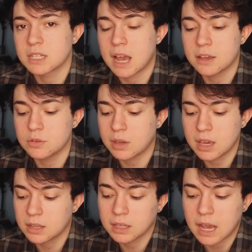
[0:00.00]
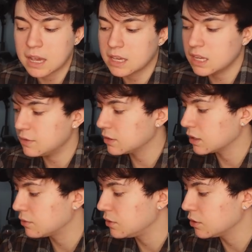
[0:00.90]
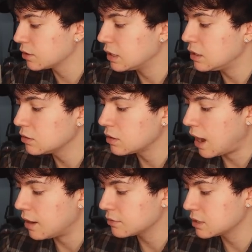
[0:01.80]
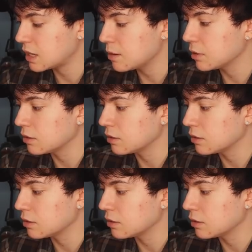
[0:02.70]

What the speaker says: Cause I can't even like feel the needle half the time.